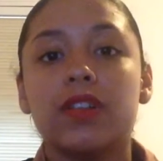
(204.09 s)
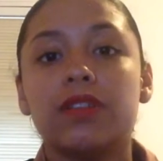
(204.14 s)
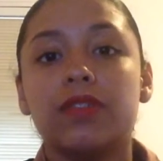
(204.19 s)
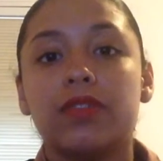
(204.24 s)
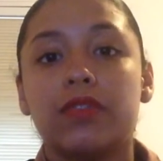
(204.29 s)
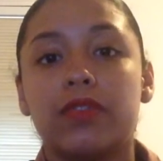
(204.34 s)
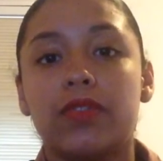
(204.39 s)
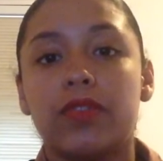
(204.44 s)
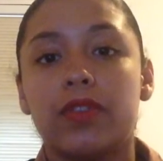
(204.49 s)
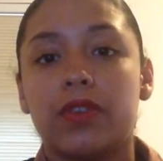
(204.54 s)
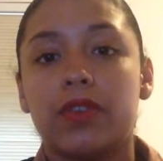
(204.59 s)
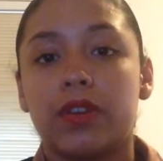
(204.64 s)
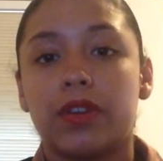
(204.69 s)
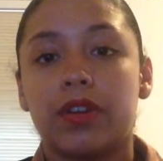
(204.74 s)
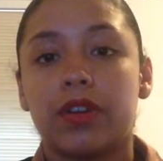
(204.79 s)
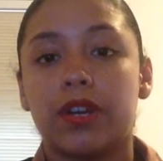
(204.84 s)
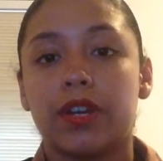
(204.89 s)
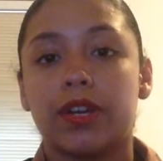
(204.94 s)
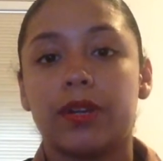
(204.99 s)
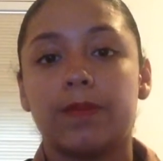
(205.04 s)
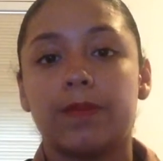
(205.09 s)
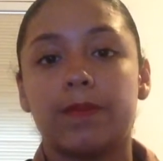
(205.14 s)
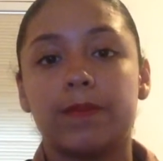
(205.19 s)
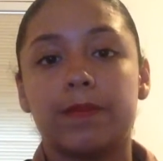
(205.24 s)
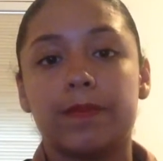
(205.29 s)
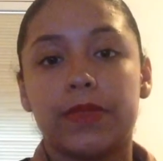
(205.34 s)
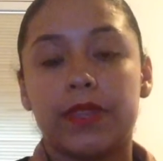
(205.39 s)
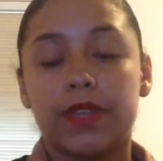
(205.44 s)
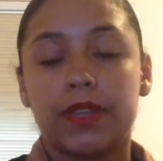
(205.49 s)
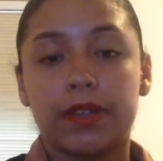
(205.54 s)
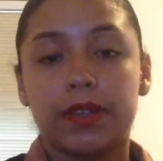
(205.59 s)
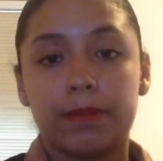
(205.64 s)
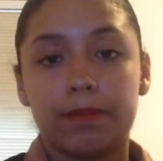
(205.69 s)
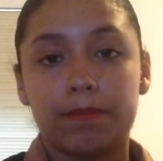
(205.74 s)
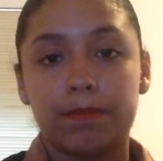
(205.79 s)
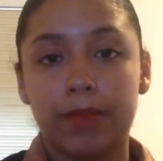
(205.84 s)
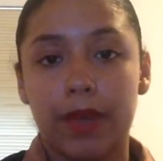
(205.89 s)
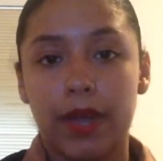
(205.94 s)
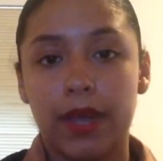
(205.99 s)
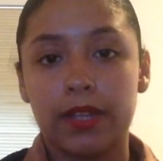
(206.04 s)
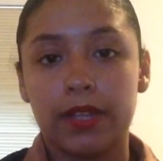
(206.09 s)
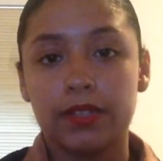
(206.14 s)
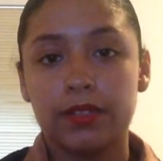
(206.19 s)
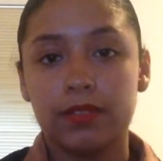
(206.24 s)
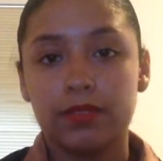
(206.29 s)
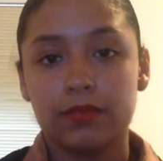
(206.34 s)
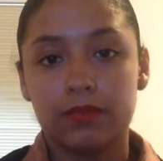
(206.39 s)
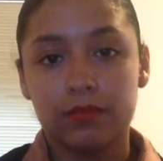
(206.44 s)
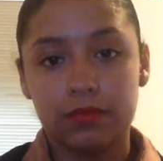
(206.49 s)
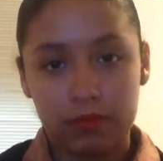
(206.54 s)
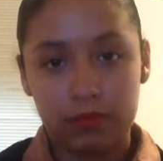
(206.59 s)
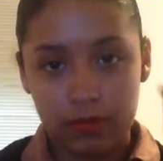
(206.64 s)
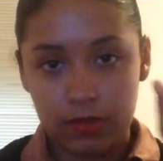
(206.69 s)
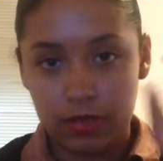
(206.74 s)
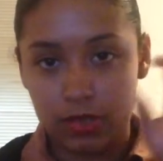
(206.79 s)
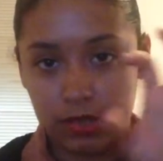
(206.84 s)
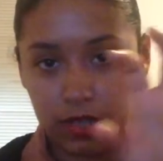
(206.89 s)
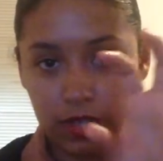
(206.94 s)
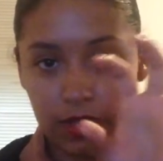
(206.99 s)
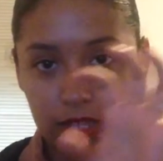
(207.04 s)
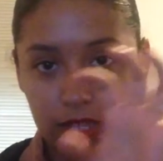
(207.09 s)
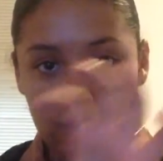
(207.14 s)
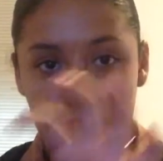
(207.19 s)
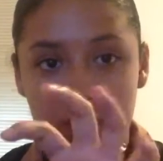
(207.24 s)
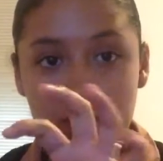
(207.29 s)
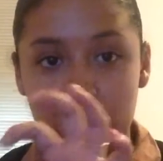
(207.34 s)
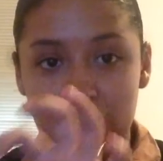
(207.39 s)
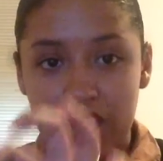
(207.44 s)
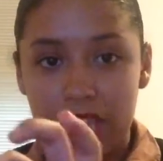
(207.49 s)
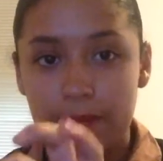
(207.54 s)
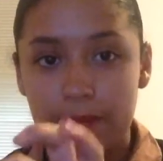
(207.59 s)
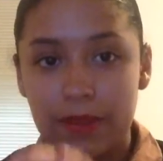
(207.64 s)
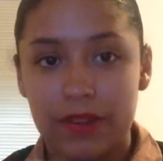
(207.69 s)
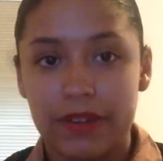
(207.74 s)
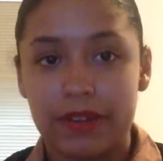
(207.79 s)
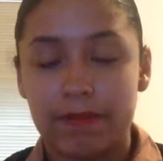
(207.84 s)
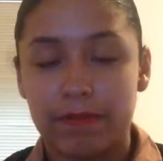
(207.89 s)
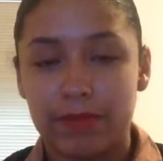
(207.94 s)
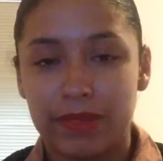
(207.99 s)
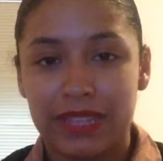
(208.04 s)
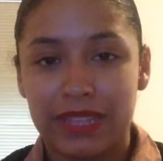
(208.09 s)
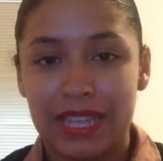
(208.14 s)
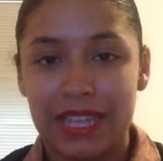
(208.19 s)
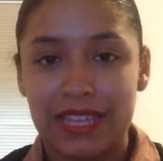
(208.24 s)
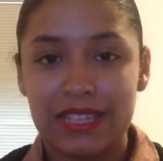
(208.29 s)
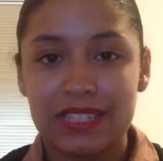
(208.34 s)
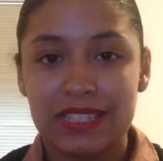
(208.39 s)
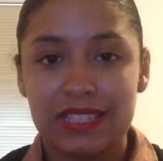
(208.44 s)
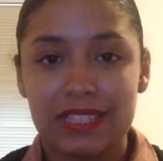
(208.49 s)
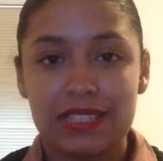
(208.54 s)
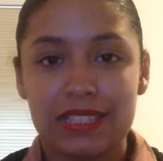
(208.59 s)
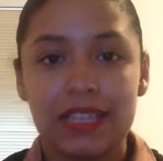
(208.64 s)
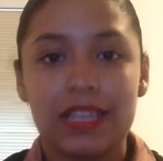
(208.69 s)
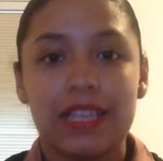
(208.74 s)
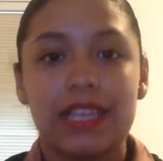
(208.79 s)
for the bun to keep it in place,